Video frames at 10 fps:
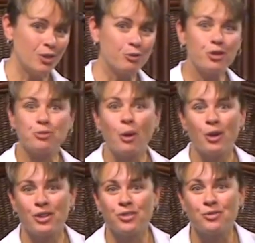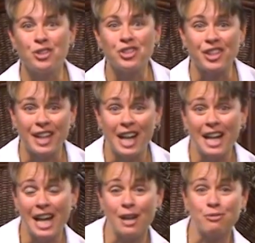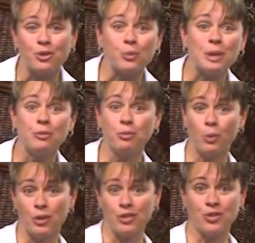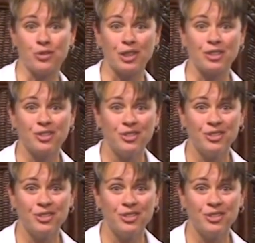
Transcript: The first part of this vision that I have for the Williamsport district